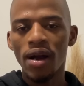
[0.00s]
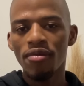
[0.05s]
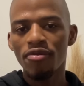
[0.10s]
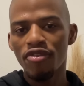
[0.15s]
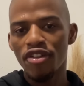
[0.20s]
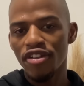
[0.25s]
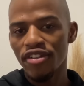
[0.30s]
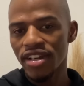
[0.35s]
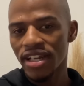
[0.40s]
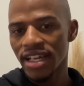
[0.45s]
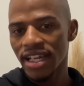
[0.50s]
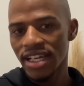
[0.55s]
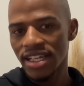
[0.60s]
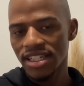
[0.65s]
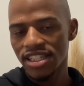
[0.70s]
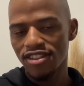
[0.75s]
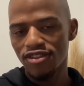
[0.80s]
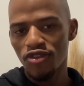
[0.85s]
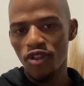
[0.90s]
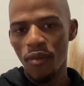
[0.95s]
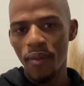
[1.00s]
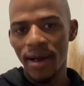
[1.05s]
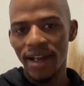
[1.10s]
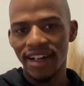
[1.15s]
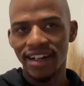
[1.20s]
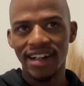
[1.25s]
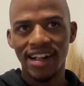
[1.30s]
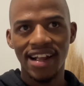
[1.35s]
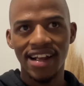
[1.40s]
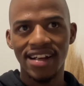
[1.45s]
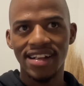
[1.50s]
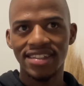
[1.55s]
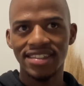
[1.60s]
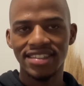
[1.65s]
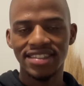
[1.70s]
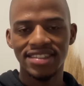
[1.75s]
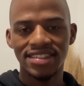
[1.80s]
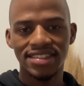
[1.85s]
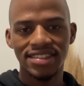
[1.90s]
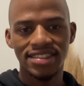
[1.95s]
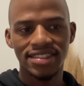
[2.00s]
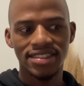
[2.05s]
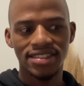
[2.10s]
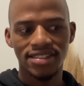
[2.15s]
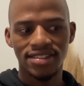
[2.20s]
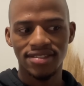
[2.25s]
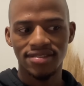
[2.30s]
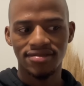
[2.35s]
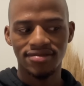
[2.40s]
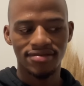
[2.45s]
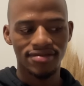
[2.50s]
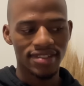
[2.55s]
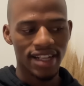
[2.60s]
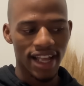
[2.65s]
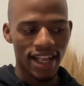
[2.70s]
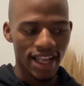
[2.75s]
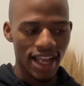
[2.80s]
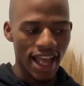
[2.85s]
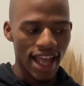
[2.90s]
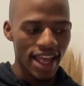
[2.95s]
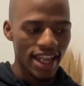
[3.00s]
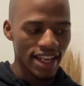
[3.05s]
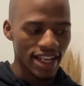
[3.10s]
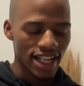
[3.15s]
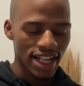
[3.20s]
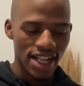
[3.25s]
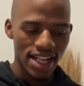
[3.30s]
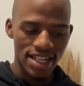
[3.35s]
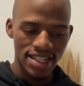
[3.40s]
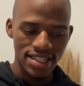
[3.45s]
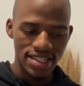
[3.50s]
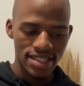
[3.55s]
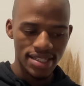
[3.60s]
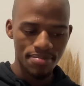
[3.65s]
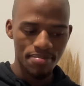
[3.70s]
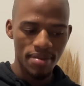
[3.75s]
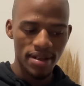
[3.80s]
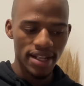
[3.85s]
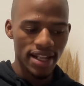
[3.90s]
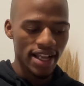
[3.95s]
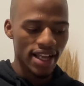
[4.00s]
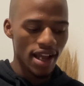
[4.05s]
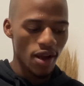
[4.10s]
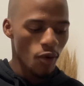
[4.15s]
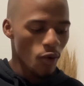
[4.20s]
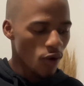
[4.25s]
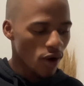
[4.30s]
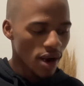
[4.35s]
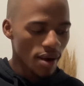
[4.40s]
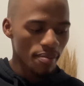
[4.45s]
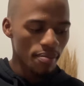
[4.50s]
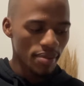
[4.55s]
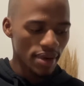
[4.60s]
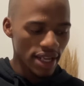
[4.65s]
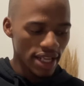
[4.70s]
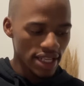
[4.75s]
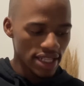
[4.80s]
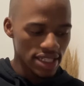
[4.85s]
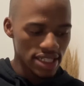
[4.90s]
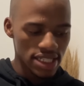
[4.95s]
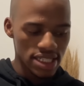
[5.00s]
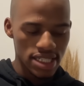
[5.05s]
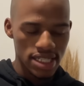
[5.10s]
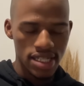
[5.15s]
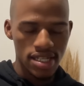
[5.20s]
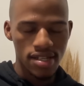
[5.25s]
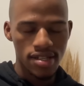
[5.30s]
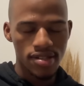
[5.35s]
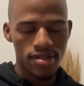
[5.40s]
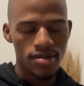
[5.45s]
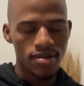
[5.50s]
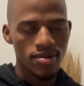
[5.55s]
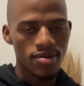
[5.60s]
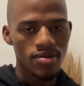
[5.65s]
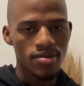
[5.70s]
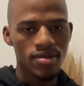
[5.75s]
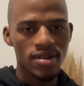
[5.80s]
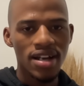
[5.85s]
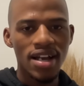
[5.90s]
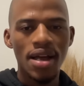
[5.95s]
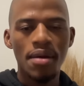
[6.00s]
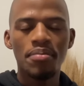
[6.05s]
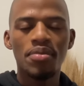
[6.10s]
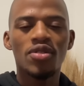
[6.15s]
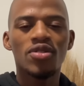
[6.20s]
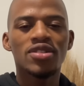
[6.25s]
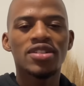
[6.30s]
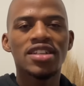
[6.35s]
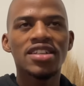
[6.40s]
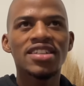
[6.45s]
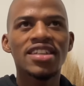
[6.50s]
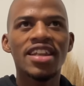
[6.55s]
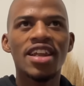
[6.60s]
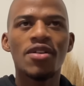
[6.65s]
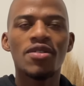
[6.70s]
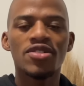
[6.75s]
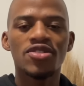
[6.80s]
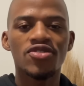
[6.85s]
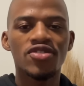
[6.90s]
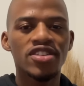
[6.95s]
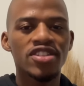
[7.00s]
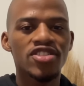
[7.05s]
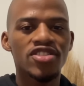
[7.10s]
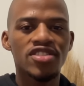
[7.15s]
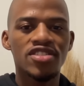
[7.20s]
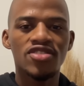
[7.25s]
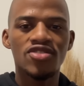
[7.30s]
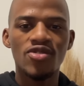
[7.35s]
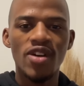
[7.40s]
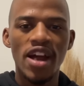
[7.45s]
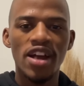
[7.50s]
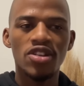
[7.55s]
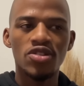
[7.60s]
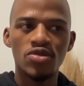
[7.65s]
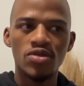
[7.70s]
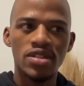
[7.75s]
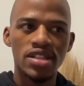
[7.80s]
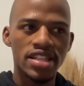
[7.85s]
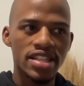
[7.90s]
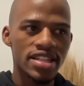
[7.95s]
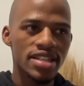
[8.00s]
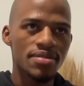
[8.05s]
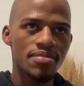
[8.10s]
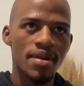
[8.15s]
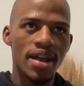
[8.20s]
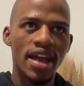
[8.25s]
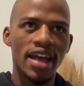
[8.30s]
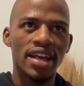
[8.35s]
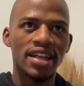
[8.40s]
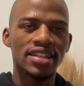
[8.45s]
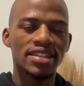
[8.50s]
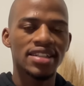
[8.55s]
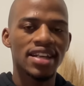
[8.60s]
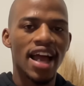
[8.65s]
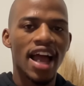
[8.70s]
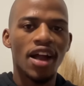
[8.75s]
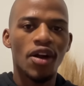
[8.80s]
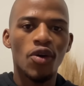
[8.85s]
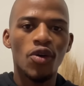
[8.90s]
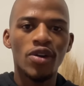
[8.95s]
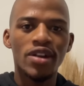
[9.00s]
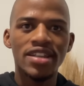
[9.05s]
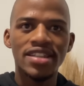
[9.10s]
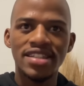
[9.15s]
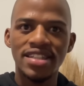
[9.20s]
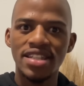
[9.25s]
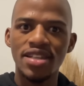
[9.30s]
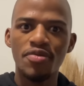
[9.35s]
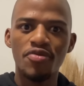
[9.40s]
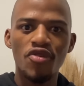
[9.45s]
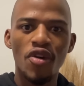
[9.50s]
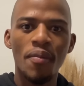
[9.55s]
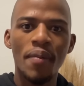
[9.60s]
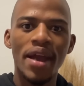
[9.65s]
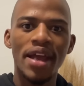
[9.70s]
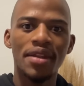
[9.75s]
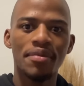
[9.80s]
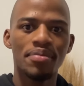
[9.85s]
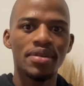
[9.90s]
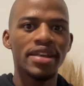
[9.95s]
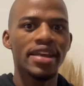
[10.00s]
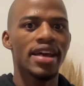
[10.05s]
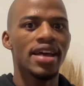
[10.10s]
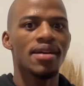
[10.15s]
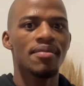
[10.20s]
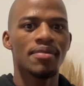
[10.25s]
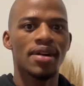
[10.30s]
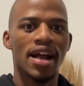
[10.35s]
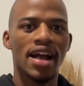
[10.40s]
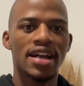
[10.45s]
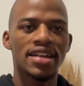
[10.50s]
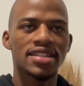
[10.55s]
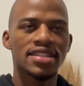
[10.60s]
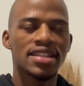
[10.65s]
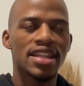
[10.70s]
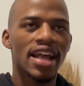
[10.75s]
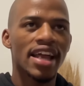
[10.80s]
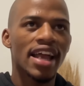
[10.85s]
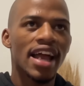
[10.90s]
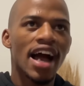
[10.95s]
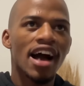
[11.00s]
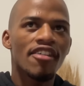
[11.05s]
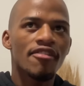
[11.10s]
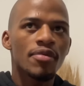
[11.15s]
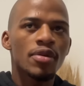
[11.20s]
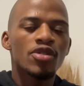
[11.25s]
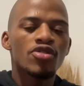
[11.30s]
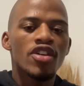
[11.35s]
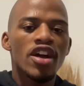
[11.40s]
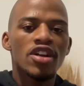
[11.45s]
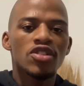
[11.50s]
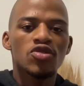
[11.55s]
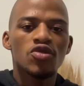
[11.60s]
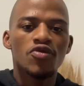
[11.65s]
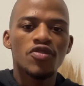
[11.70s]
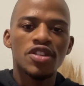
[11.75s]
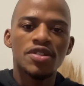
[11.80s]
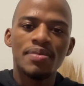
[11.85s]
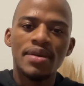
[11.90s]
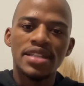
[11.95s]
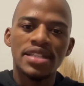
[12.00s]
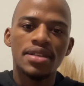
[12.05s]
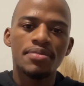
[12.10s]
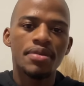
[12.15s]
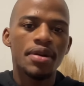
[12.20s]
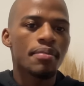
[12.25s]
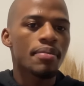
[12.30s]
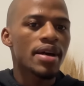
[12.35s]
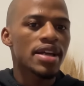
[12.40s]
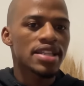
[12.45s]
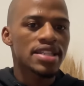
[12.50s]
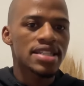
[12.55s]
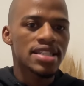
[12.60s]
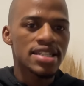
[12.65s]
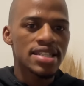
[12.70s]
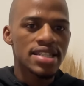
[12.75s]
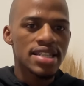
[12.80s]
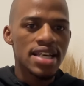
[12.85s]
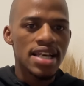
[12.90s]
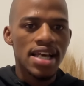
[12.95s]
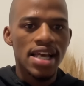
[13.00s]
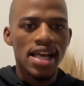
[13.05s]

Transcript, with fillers: up very late for my class. I had a class, but I woke up late. So because yesterday I was really just trying to sleep and I couldn't sleep from 8 p.m. guys. I've been trying to fix my sleeping patterns.